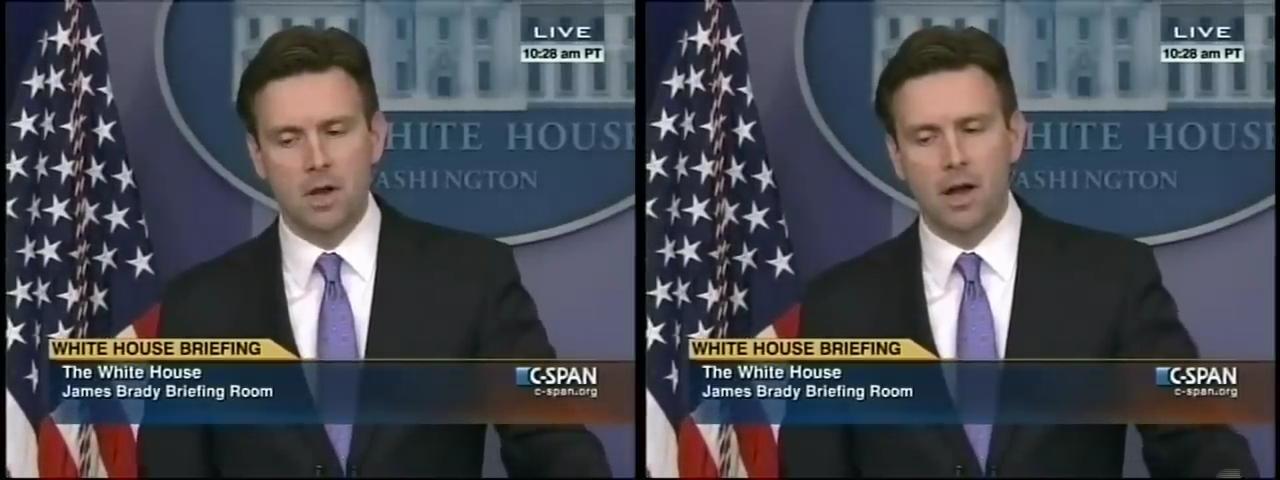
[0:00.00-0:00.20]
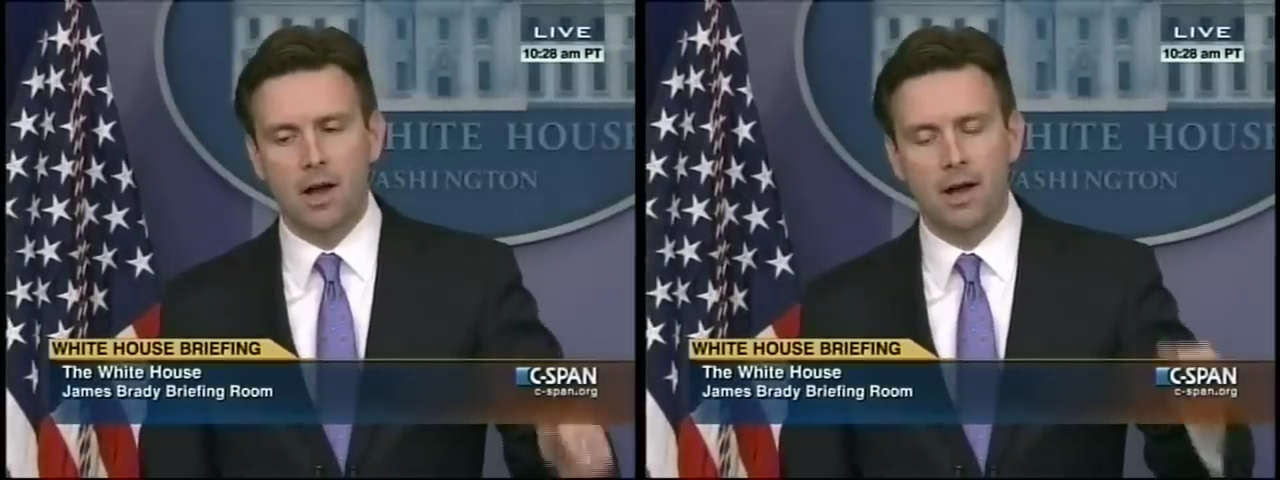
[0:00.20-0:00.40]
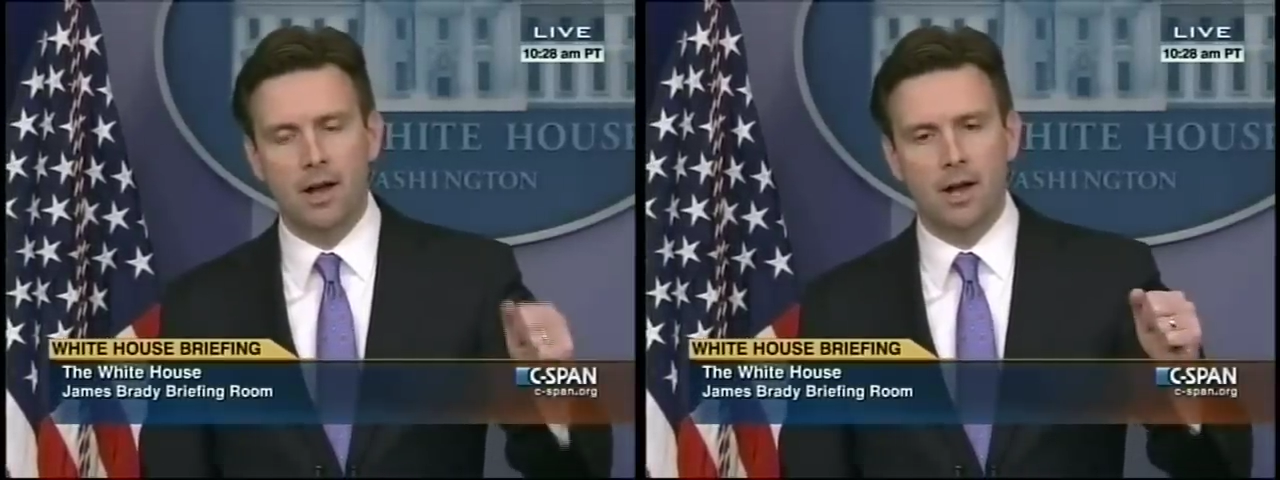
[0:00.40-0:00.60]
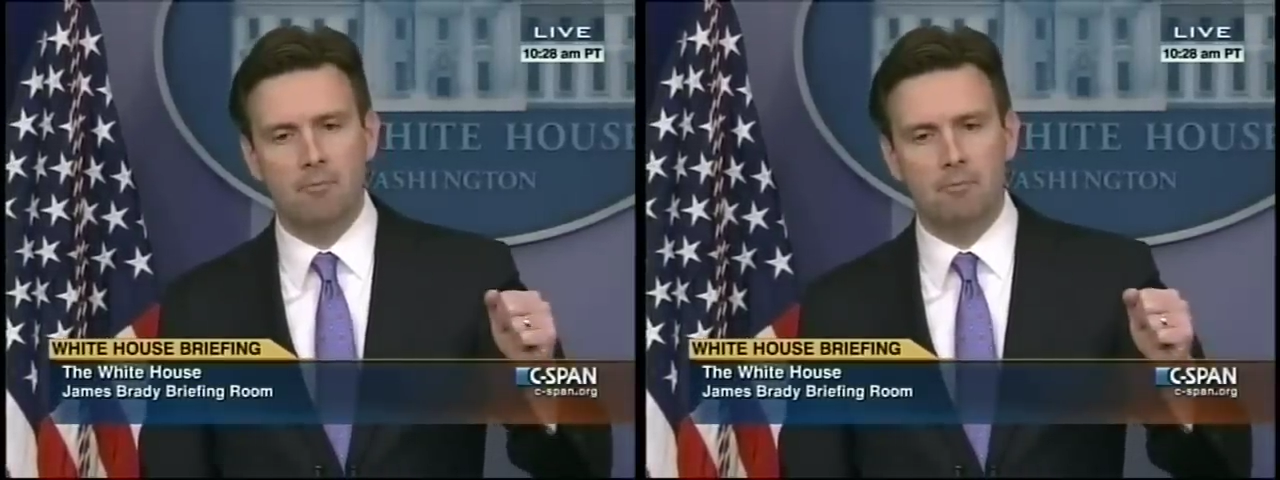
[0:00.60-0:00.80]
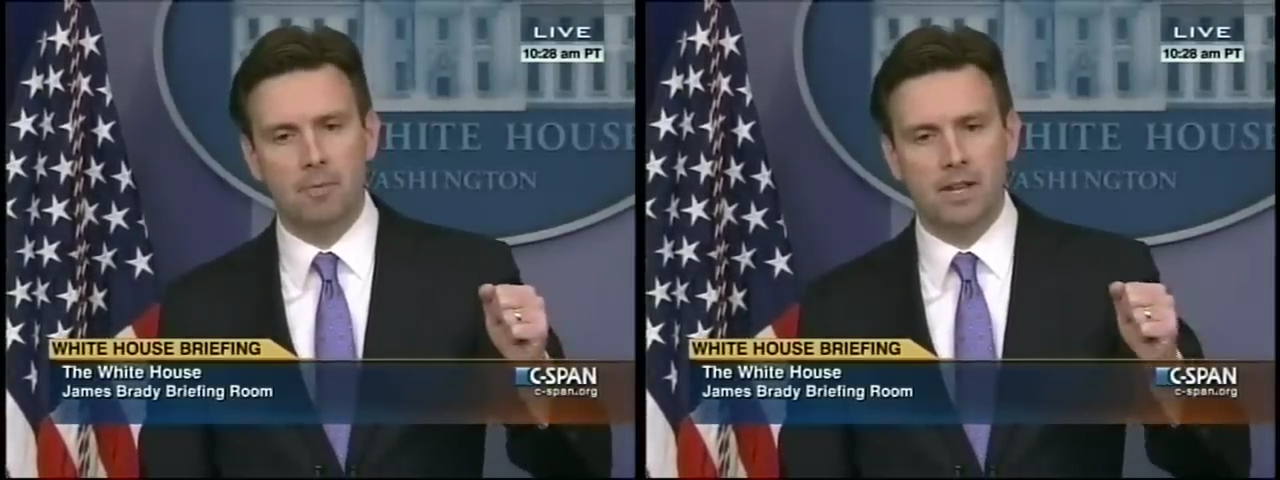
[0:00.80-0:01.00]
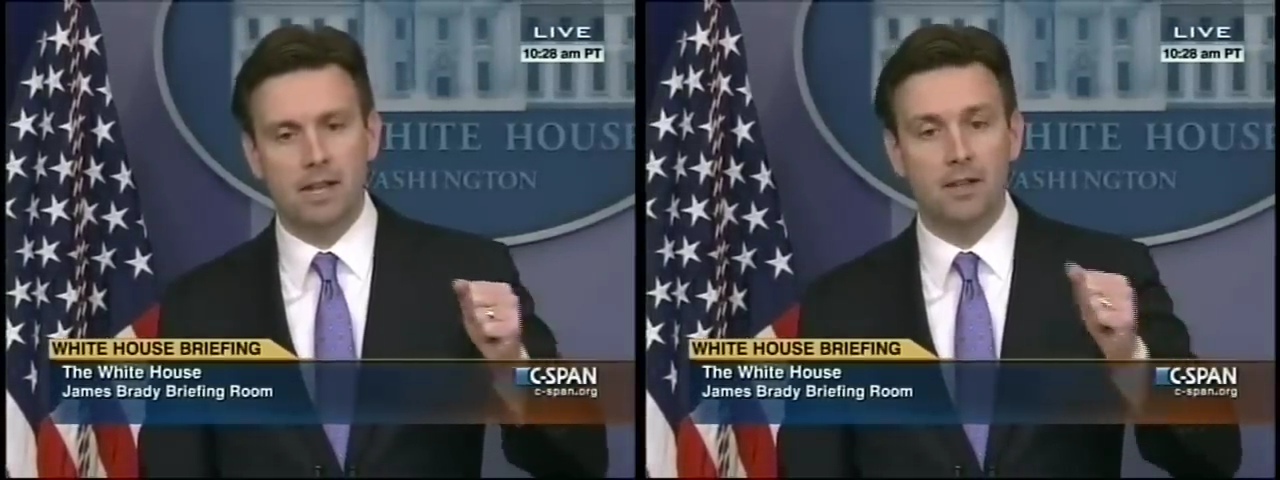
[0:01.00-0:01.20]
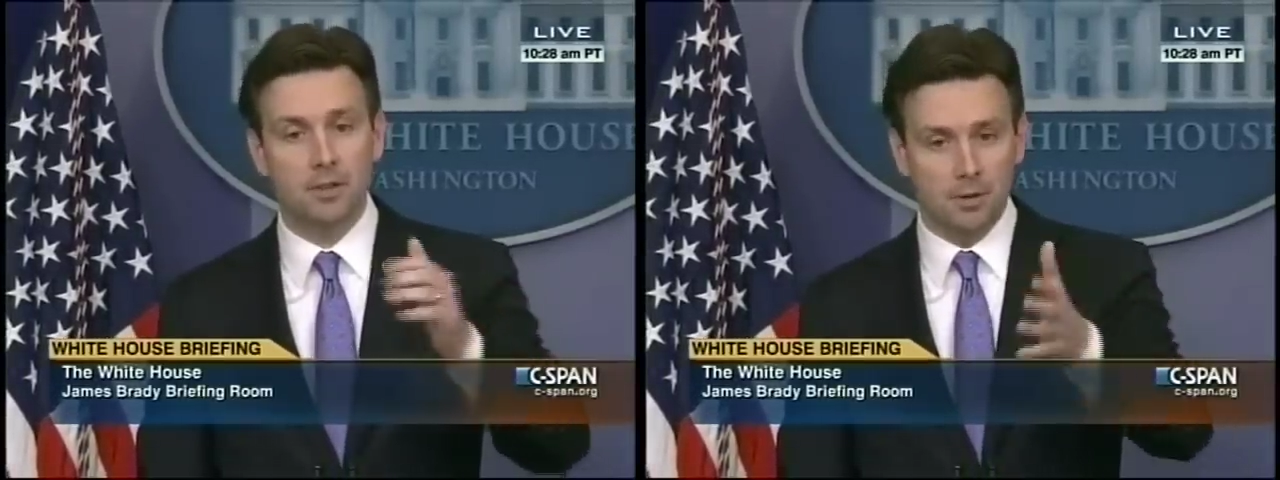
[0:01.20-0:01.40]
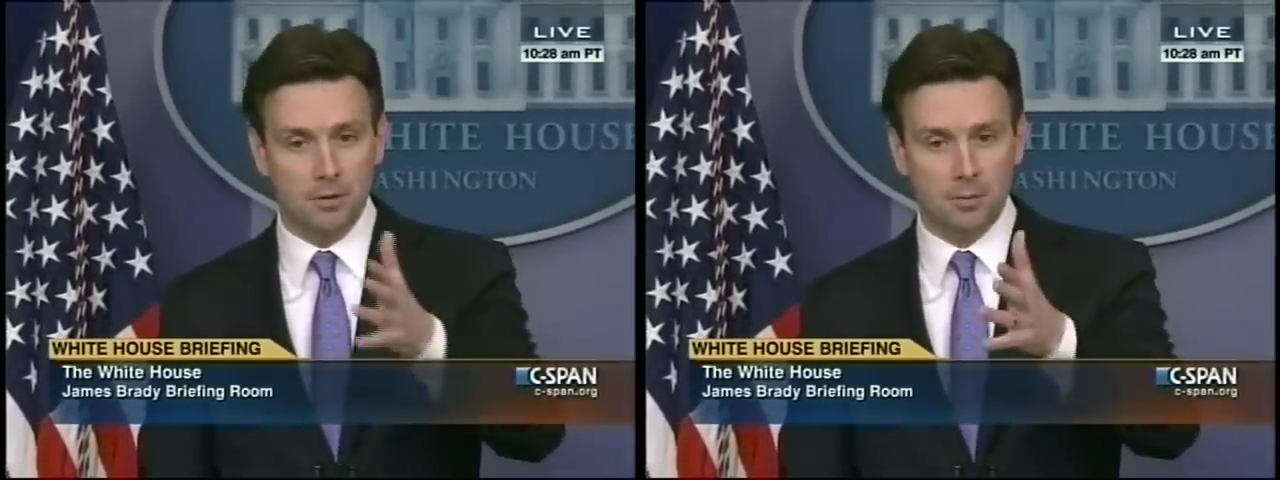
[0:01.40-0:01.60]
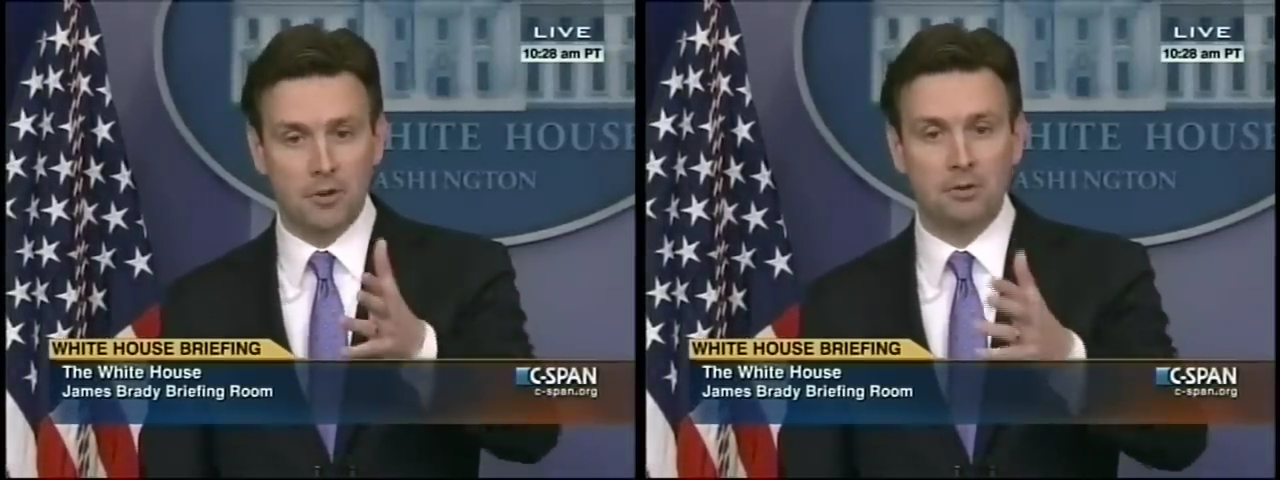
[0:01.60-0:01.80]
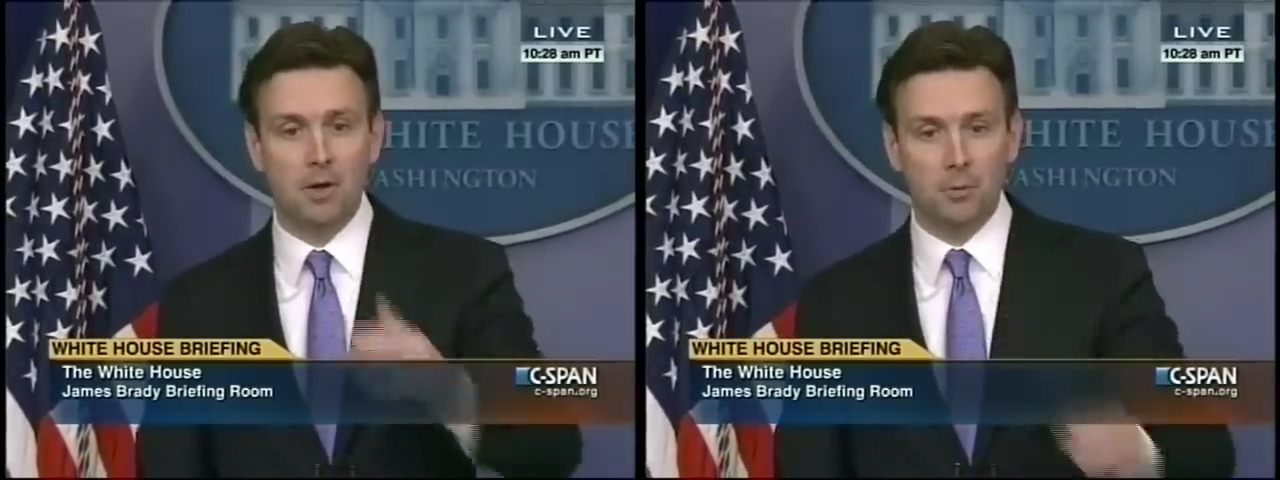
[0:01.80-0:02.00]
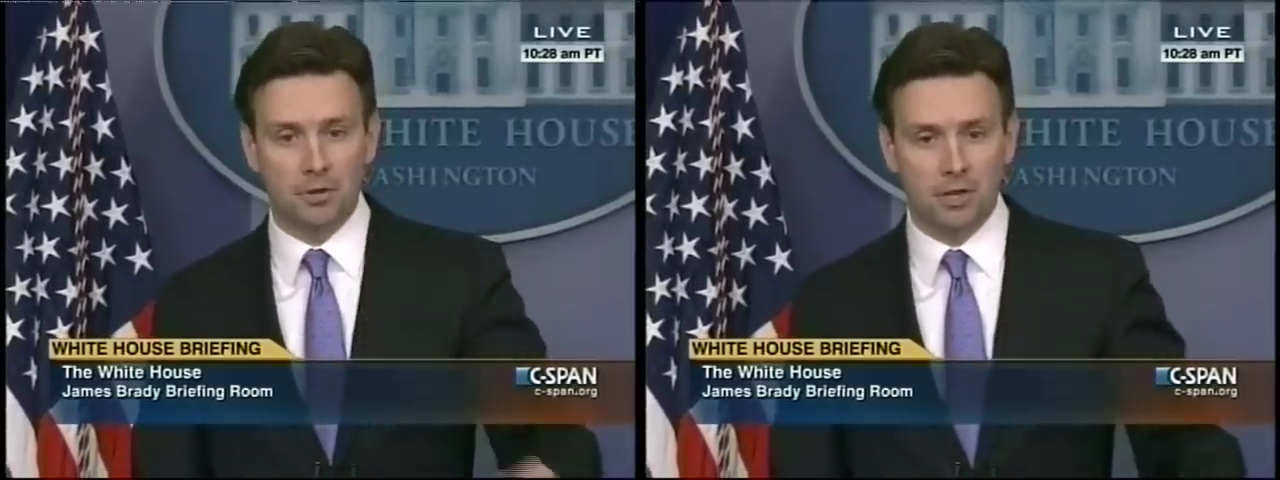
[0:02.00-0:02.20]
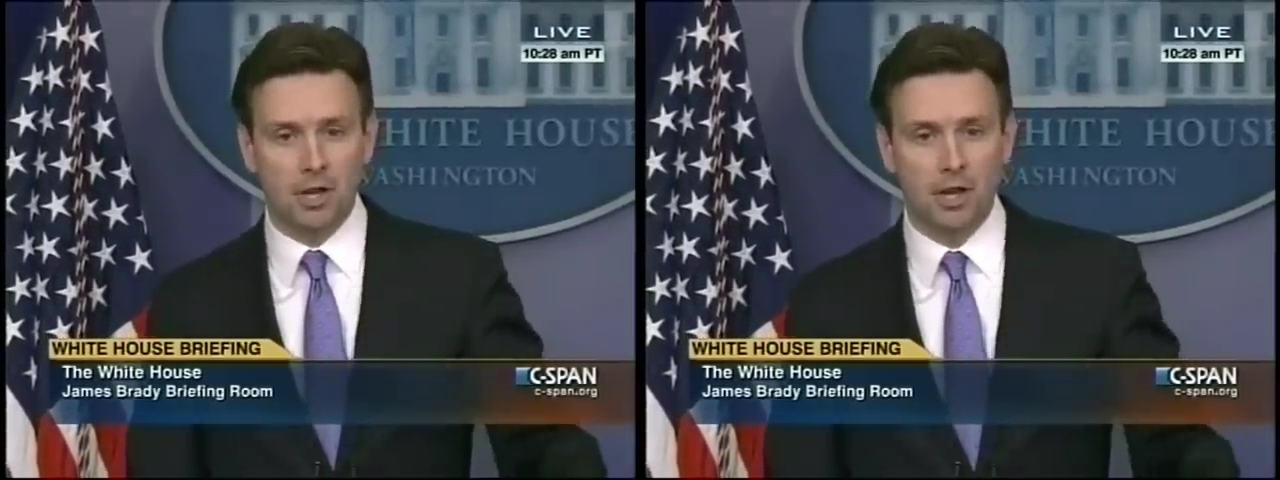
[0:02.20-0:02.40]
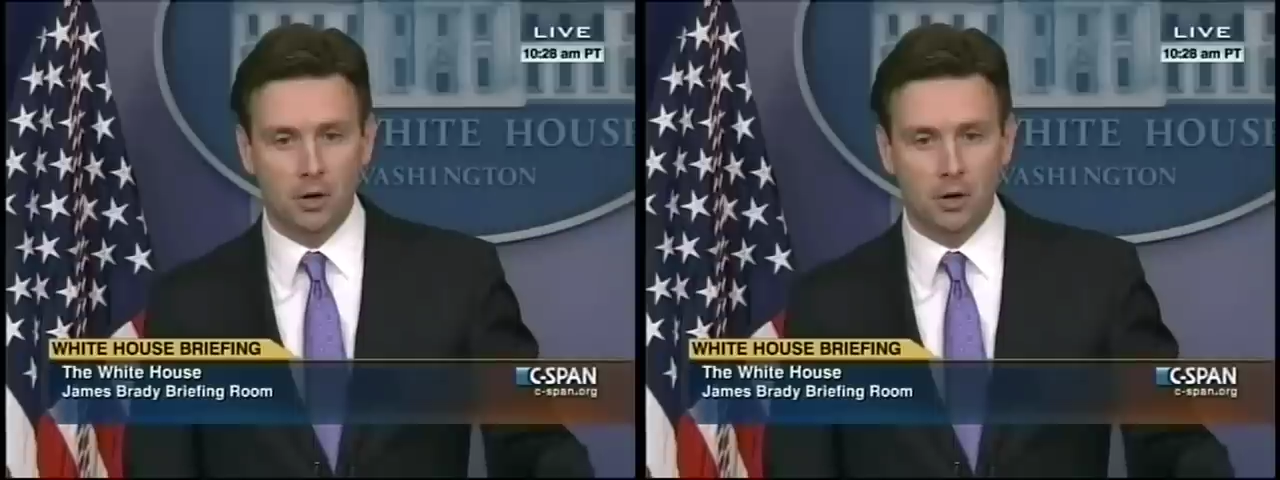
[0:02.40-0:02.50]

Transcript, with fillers: Um, the, the president met with a,